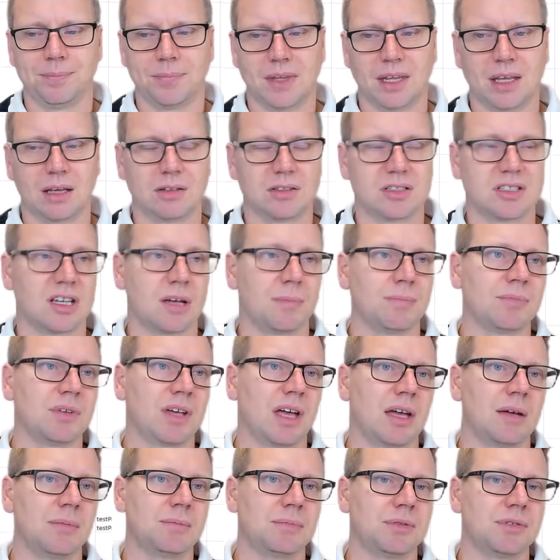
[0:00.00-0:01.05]

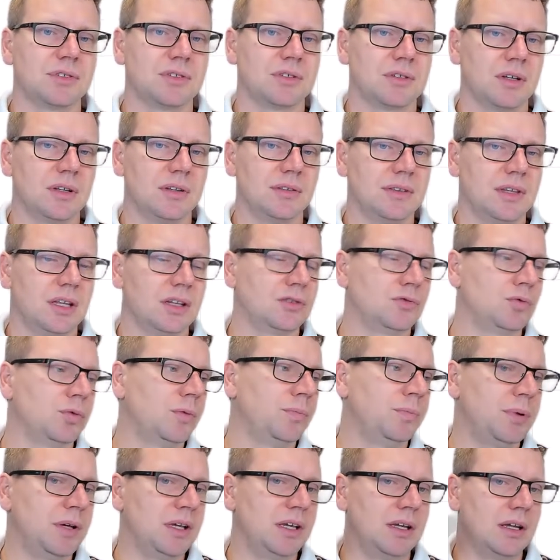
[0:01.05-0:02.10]
Sometimes this
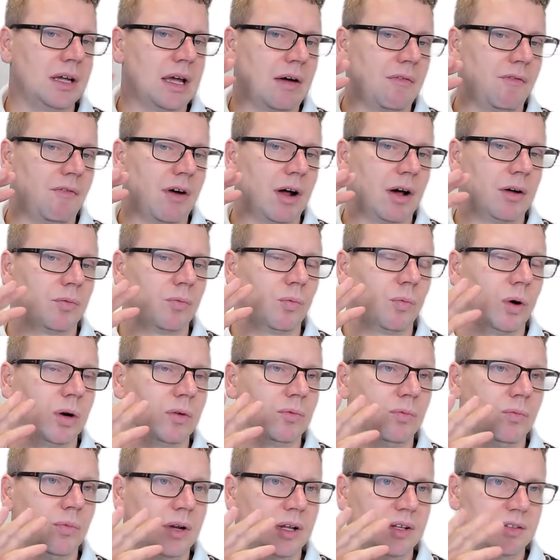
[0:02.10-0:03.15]
would be around
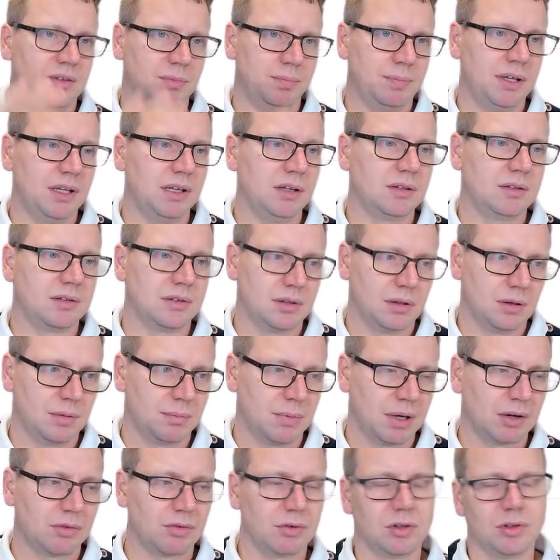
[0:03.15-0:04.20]
what SAP's
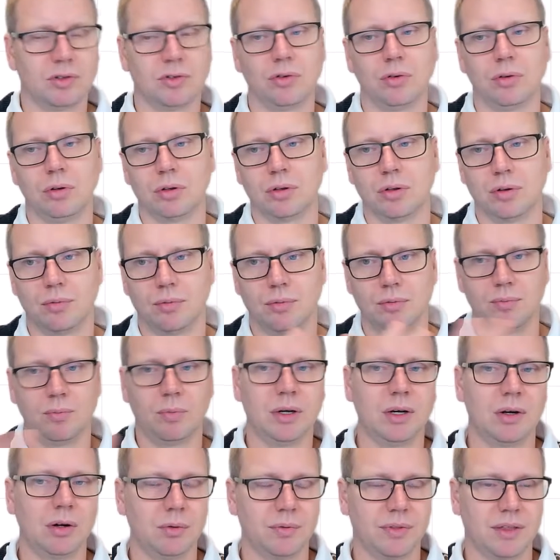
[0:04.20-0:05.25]
migration tool.
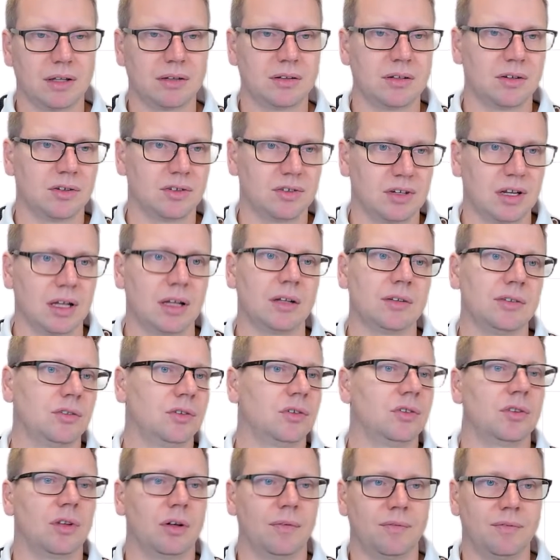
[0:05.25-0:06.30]
We know that there's
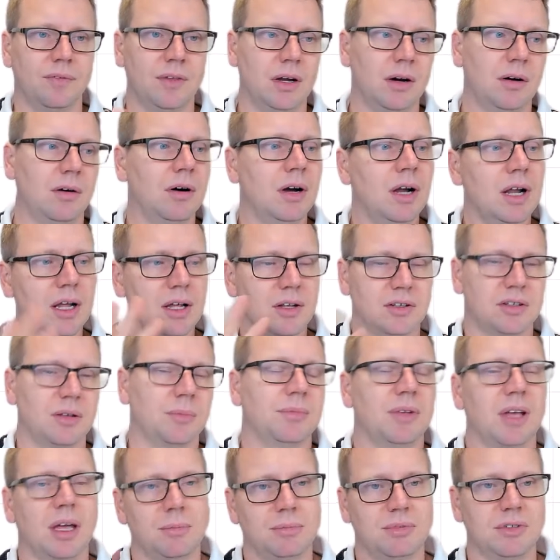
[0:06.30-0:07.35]
challenges out there.
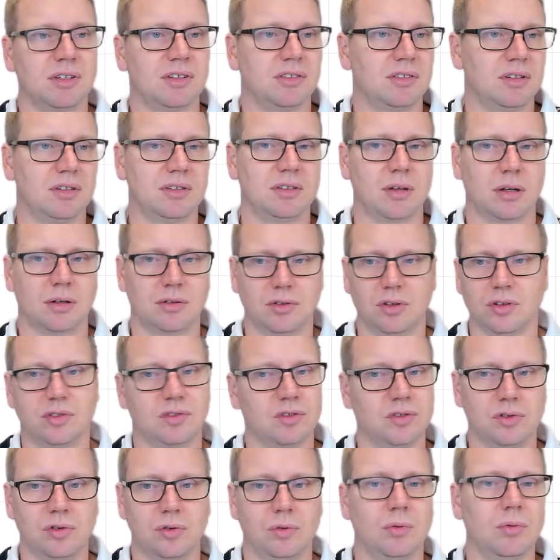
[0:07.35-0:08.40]
Sometimes this is
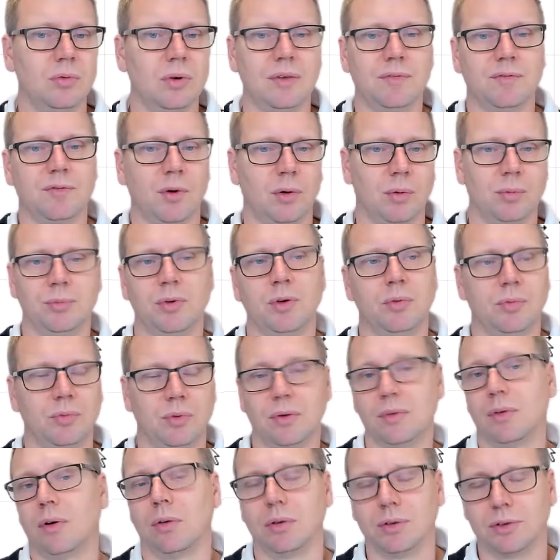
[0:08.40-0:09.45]
just to inform you
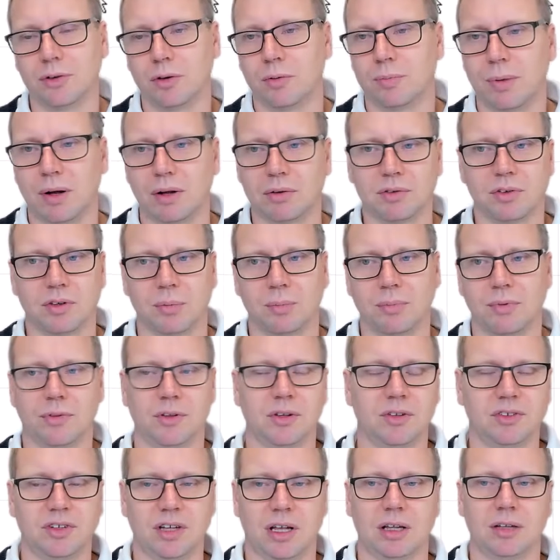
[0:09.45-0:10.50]
also about some of
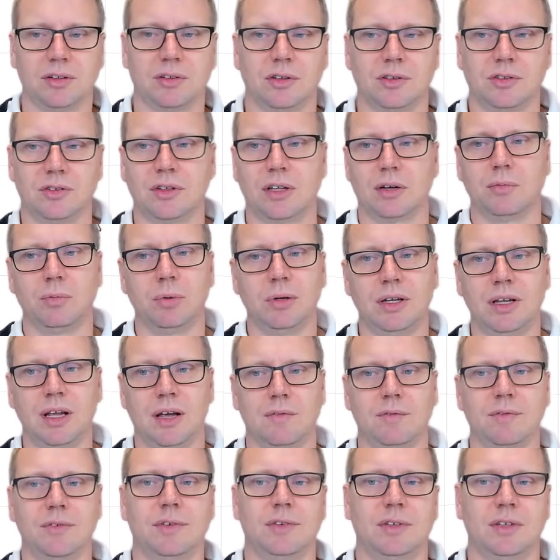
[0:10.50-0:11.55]
the challenges that we
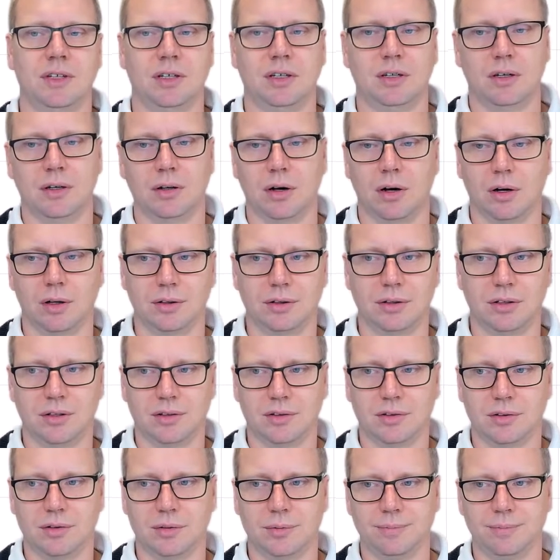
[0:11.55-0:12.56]
have seen on this.